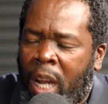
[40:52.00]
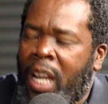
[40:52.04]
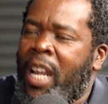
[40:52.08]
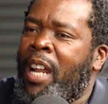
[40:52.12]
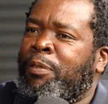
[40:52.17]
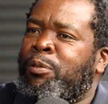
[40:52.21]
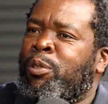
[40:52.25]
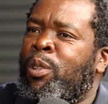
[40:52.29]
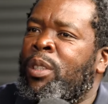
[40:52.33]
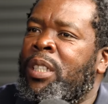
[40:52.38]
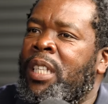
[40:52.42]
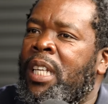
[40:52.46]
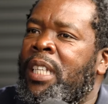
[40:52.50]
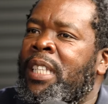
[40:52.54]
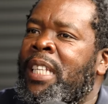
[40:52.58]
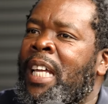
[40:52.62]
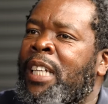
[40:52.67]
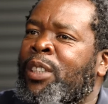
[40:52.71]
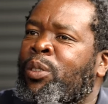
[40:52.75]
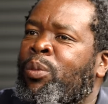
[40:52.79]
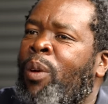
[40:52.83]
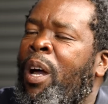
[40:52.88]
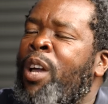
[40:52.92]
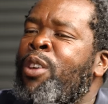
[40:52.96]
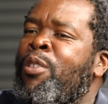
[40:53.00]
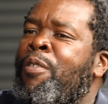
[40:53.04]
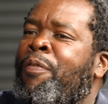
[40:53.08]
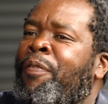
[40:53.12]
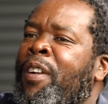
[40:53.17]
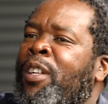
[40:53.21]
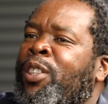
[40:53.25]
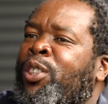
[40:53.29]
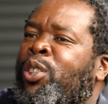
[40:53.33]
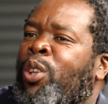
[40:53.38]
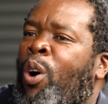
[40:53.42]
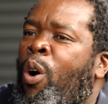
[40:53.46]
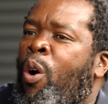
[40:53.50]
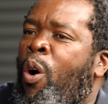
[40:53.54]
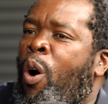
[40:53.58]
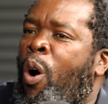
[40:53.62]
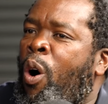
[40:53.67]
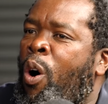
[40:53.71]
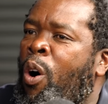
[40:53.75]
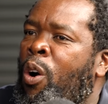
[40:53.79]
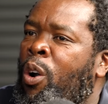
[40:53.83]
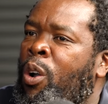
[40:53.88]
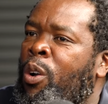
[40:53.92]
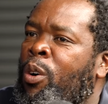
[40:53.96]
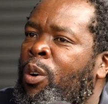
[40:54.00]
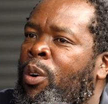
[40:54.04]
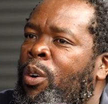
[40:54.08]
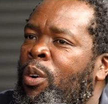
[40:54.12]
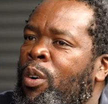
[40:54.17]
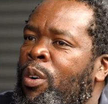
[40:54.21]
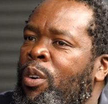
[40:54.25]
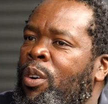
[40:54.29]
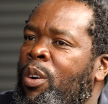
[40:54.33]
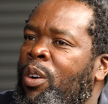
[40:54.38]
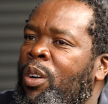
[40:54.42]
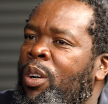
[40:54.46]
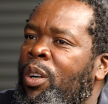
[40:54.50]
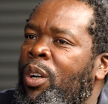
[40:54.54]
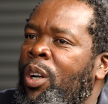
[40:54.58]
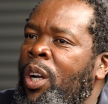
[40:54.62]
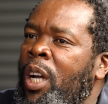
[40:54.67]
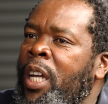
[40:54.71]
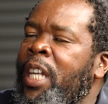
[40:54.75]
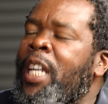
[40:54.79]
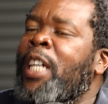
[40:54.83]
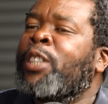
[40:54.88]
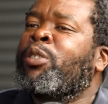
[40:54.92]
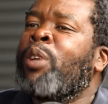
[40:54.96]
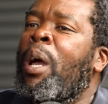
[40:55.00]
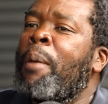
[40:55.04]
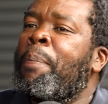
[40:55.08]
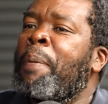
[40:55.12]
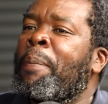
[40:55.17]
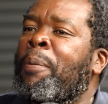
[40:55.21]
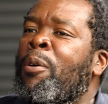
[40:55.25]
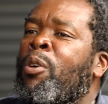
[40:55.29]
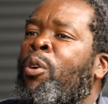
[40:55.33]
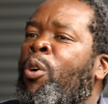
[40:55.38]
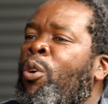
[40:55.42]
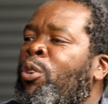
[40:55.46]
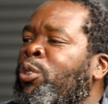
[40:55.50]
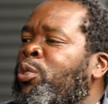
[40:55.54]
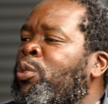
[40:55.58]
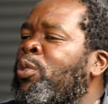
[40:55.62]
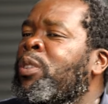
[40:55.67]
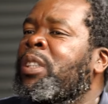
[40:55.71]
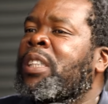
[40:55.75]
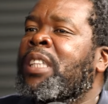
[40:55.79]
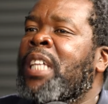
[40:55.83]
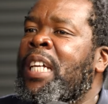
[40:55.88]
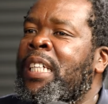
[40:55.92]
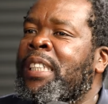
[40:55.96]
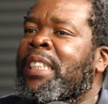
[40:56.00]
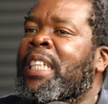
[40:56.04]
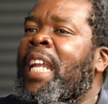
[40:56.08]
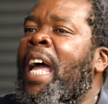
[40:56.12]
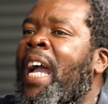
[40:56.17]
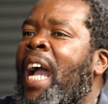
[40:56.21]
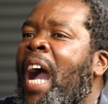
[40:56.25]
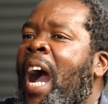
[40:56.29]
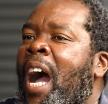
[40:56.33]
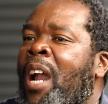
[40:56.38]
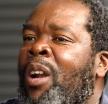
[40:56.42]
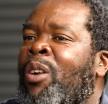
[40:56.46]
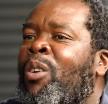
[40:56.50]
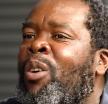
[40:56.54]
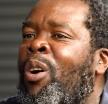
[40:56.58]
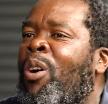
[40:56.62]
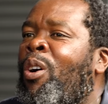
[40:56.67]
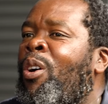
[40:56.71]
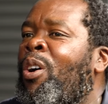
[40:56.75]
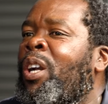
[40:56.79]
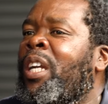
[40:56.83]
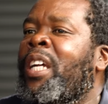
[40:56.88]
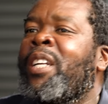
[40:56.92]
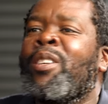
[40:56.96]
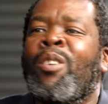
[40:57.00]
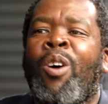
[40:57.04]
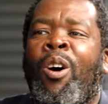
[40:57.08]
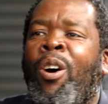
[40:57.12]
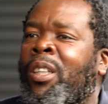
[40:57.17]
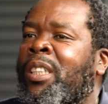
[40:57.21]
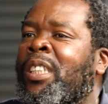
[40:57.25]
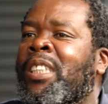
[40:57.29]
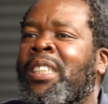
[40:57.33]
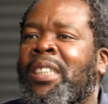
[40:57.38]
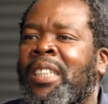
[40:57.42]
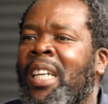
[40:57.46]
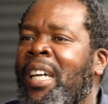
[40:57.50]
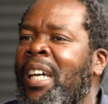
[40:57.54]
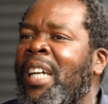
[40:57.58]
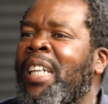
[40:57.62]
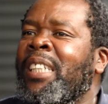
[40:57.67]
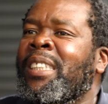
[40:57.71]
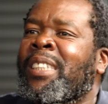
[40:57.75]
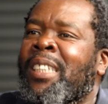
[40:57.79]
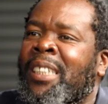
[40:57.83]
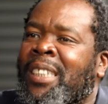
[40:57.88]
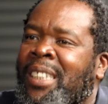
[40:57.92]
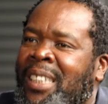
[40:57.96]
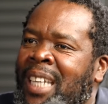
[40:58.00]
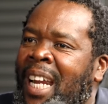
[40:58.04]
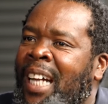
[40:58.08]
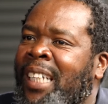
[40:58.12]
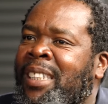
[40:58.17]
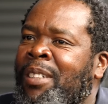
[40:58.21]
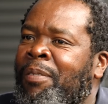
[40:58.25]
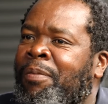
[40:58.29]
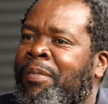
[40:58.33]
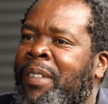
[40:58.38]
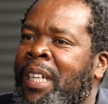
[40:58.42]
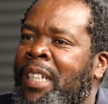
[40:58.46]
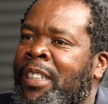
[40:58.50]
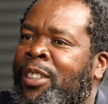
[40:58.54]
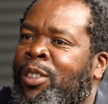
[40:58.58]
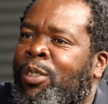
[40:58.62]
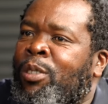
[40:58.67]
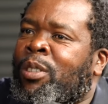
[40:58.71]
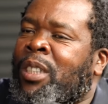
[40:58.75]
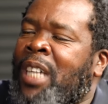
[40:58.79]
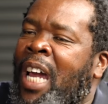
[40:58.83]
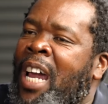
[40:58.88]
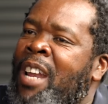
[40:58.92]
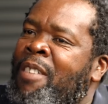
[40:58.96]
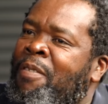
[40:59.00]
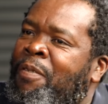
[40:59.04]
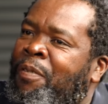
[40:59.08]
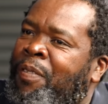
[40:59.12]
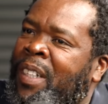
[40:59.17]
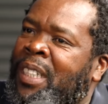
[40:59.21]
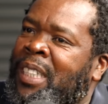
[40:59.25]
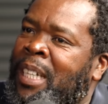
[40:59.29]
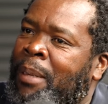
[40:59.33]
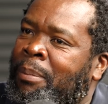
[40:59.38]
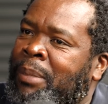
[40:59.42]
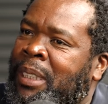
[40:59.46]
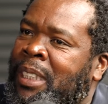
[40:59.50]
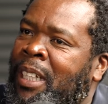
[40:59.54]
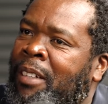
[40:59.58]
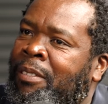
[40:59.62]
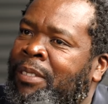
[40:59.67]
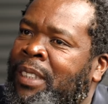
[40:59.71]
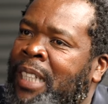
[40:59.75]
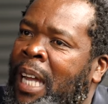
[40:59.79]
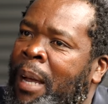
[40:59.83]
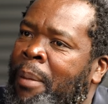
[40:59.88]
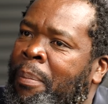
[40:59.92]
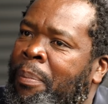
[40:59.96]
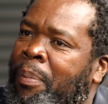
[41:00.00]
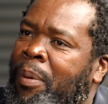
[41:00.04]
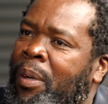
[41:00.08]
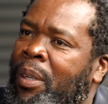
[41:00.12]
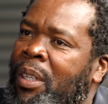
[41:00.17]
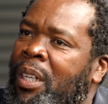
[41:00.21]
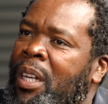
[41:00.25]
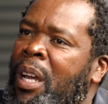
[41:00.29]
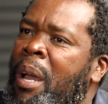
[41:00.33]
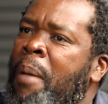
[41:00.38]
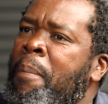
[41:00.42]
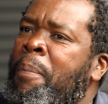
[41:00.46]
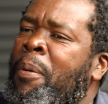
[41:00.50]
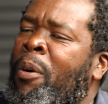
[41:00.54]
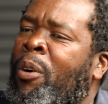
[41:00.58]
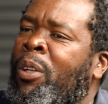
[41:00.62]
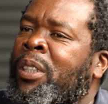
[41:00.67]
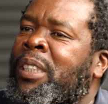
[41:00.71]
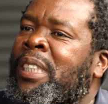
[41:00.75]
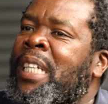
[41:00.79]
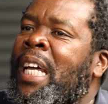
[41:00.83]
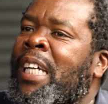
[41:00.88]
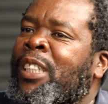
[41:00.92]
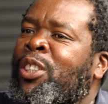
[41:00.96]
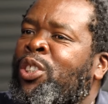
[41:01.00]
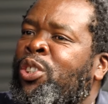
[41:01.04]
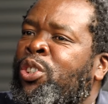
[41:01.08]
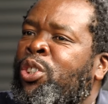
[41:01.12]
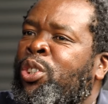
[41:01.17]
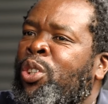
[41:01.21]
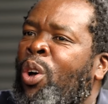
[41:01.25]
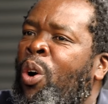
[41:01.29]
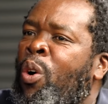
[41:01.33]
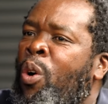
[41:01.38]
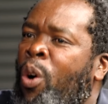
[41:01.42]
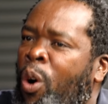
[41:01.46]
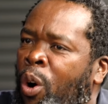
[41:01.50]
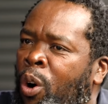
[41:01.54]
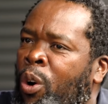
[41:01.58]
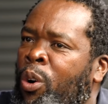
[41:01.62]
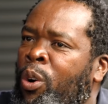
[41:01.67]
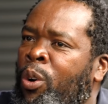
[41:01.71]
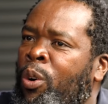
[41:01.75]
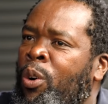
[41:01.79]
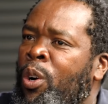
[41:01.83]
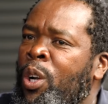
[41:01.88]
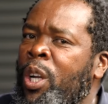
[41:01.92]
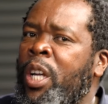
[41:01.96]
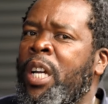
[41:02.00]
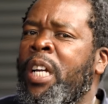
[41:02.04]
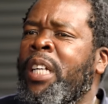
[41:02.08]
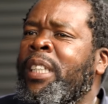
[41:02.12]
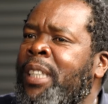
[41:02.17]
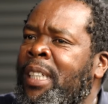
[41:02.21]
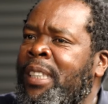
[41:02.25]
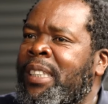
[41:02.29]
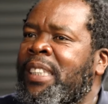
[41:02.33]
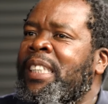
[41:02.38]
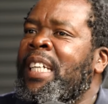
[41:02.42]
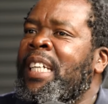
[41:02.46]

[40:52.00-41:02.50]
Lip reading: are left with, that's why you feel so hollow. That's why people go to things like alcohol and all these destructive things to try and fill themselves up because they are so hollow. These